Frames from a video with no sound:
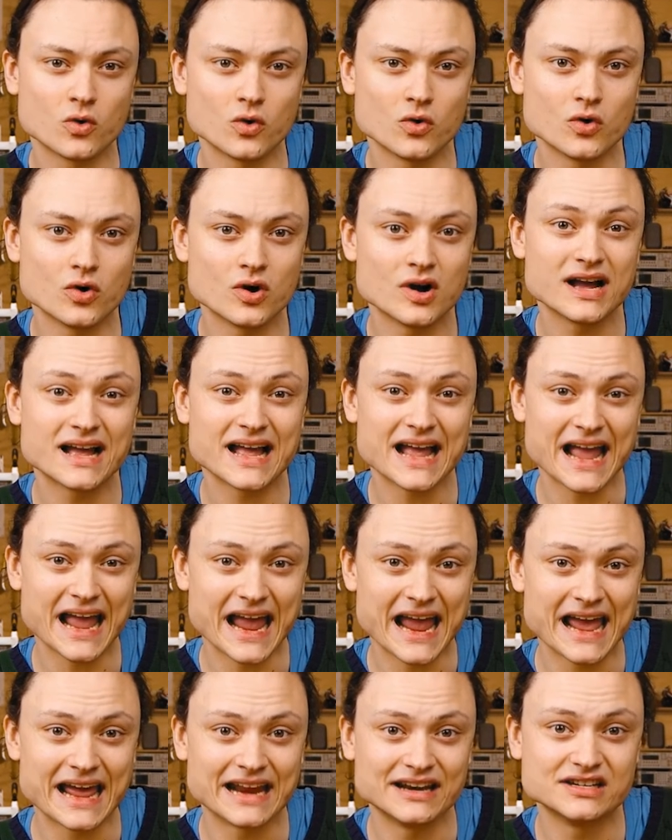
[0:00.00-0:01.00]
or,
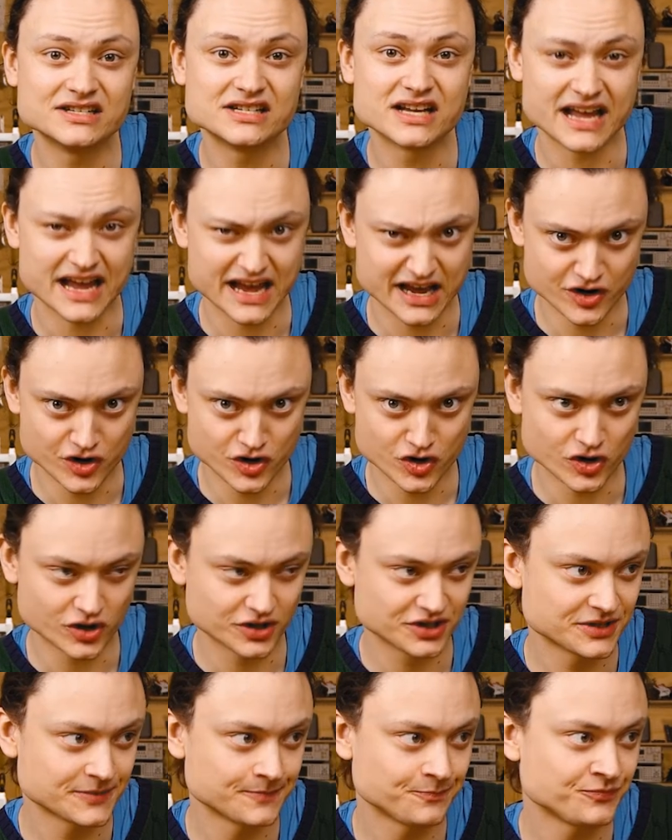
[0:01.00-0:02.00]
and, and
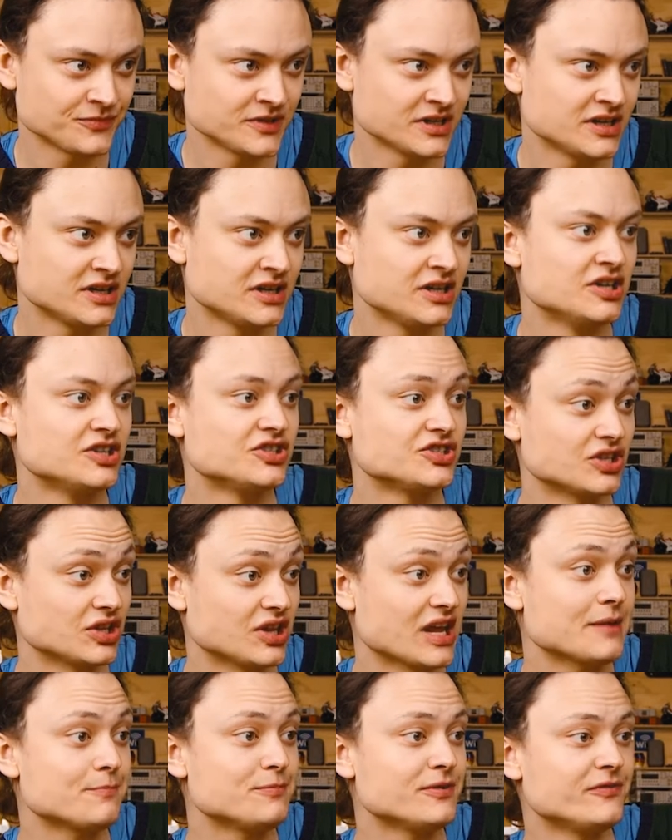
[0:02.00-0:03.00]
not. So
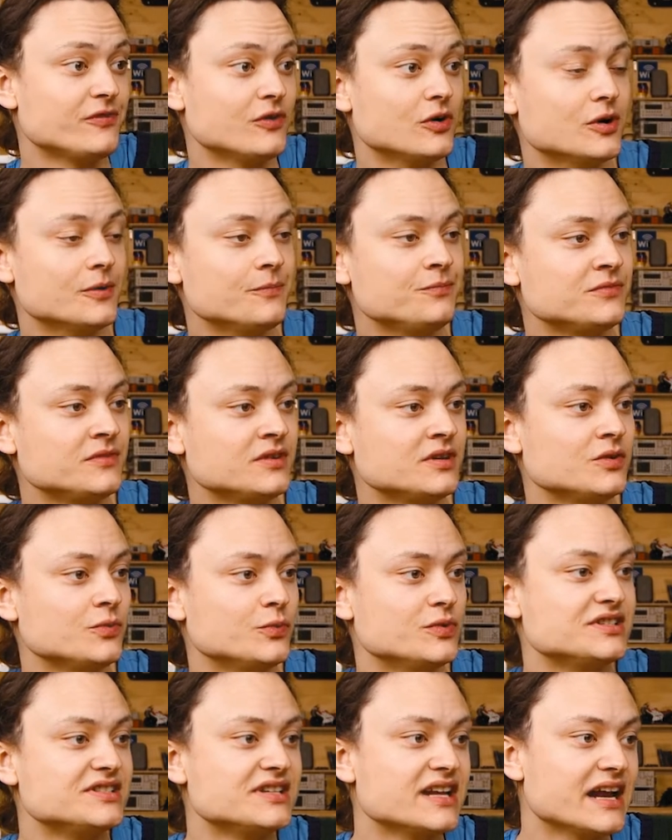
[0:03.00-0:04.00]
like before,
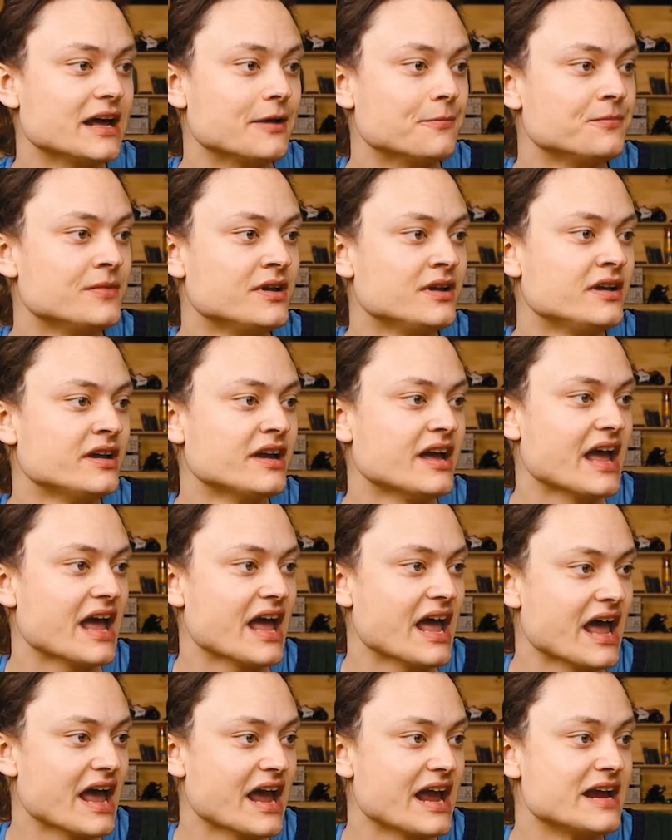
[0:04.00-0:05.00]
we set up
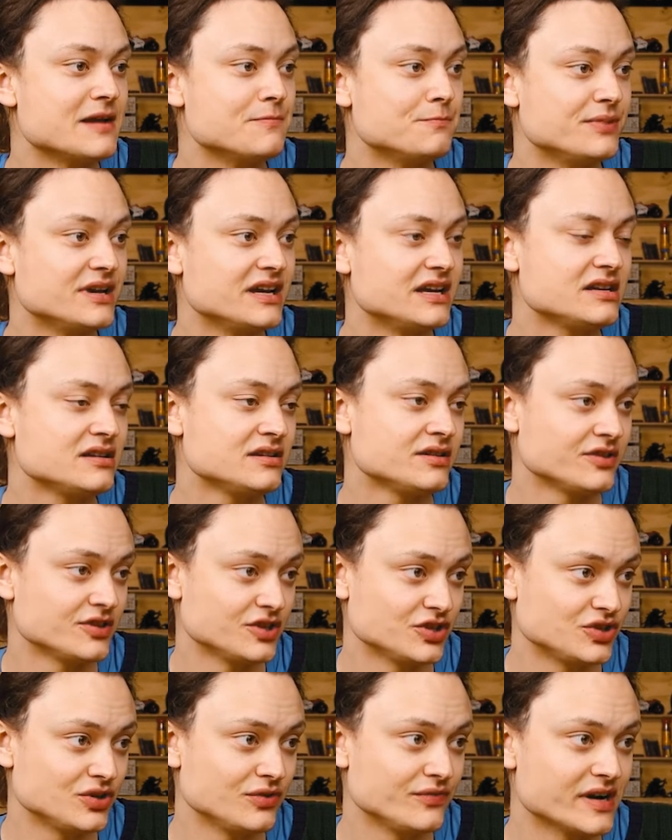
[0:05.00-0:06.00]
a and b,
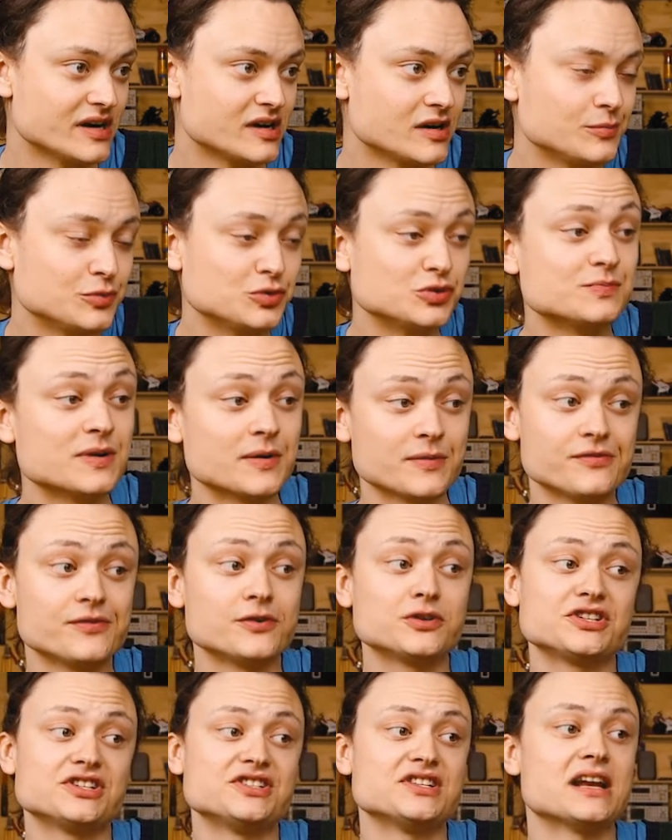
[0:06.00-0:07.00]
the two variables, but we've
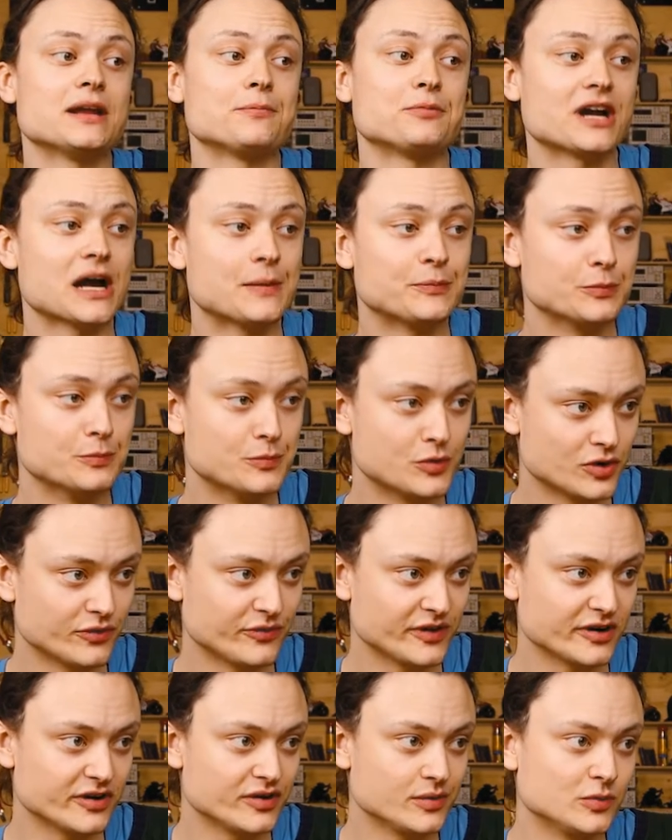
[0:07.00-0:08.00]
also set up a couple more
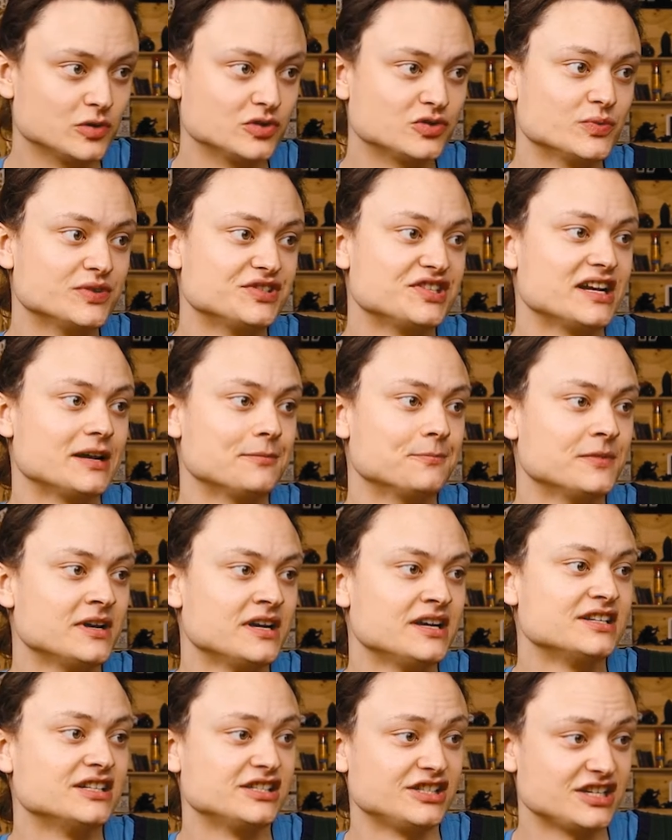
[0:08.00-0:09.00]
variables. We set up
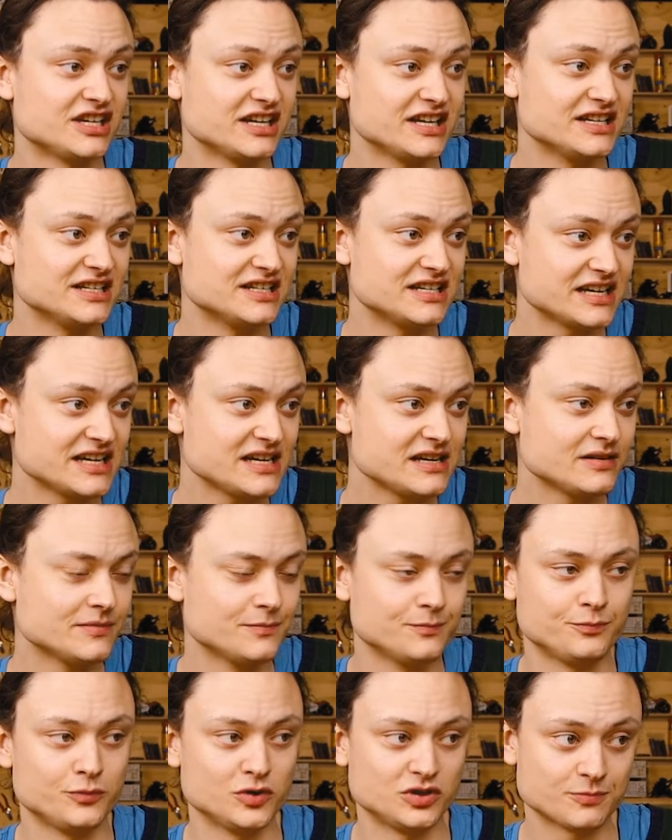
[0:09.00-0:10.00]
c and d,
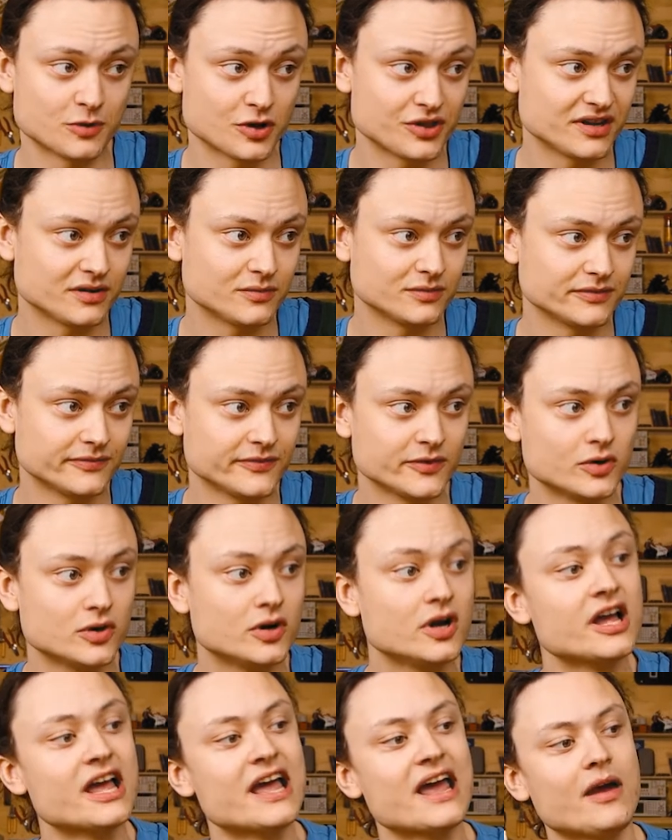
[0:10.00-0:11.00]
which both equal
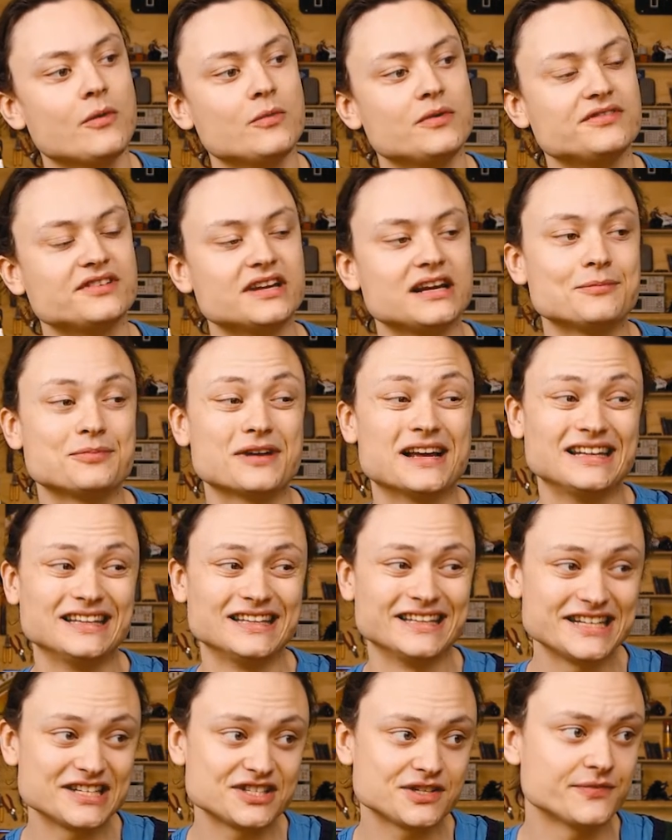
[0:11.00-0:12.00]
four, and we set up a
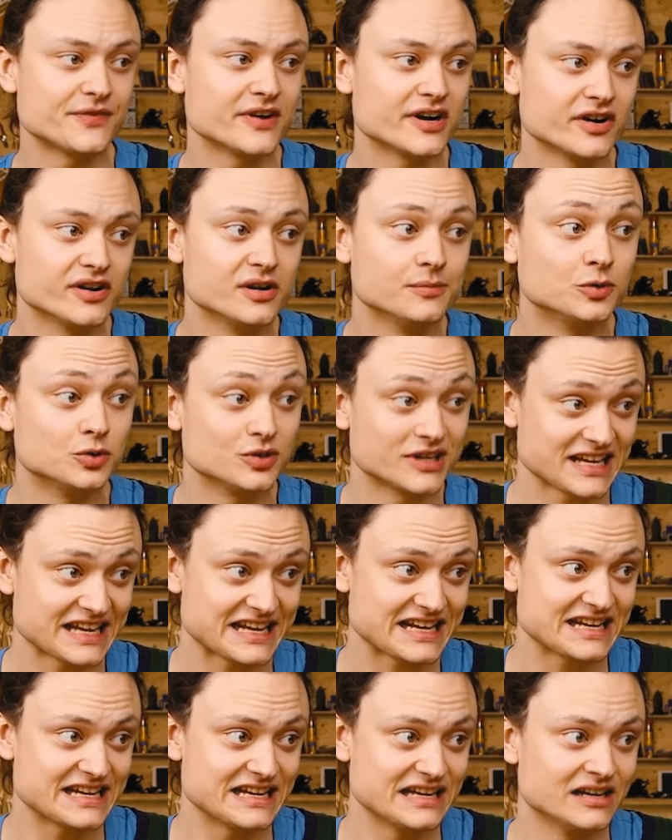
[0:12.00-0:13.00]
list variable
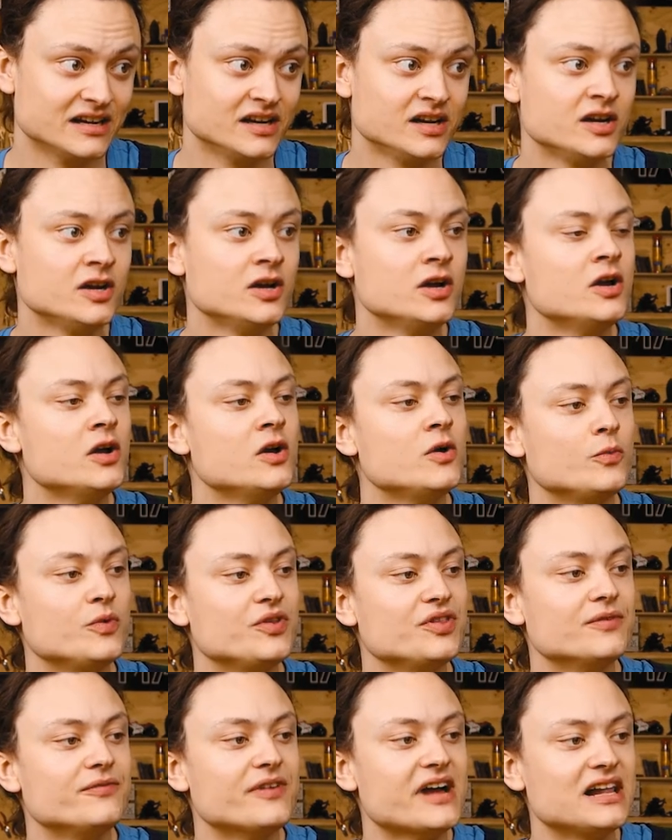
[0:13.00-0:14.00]
e
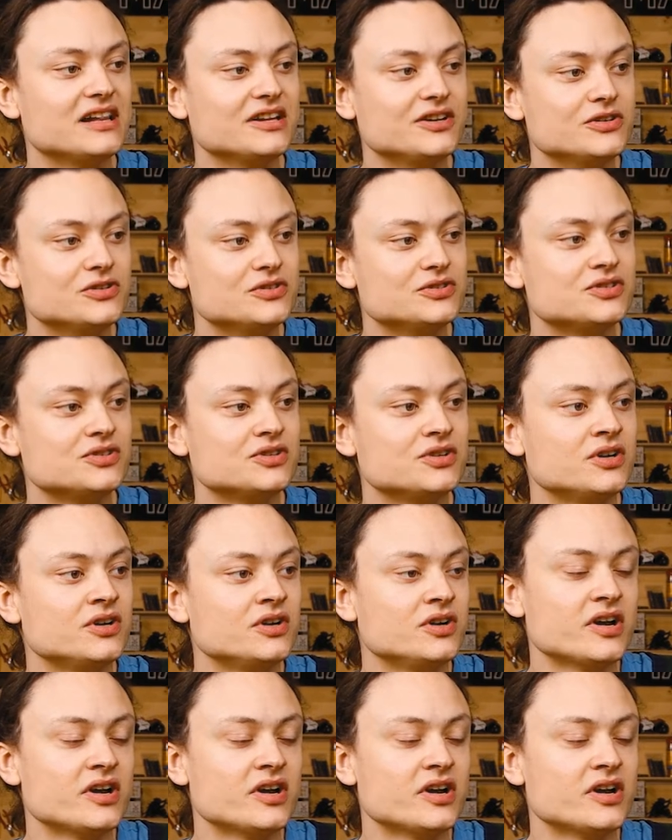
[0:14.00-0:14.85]
with the values